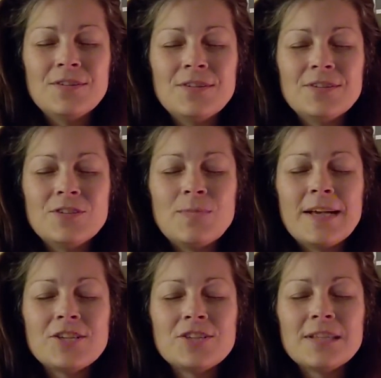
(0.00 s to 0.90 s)

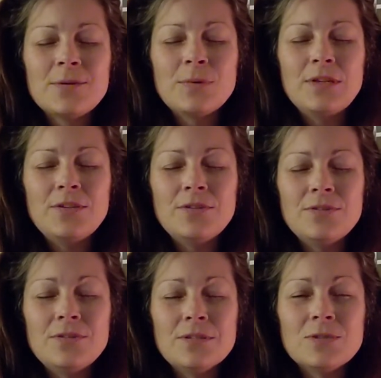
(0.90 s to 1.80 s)
especially when you
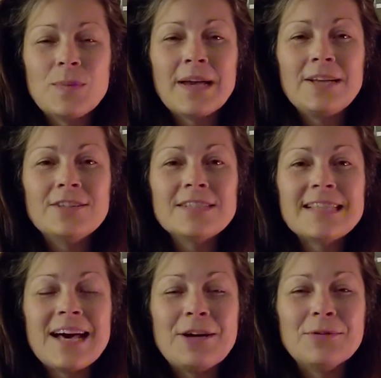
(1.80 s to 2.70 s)
do this by
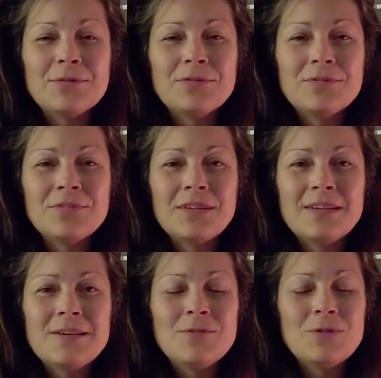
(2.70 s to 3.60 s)
yourself.
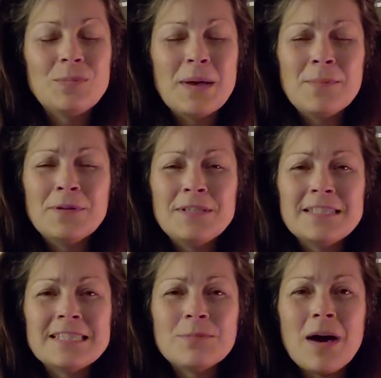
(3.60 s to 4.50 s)
Remember to
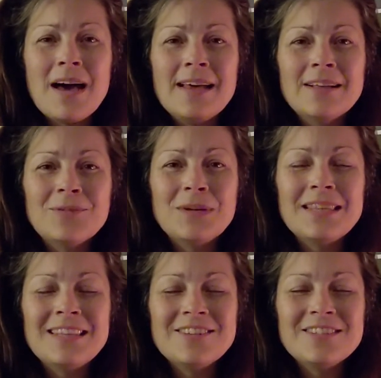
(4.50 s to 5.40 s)
smile with
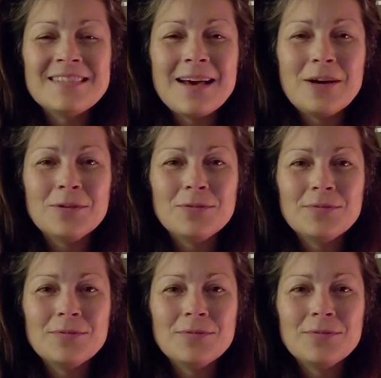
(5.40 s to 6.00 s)
yourself.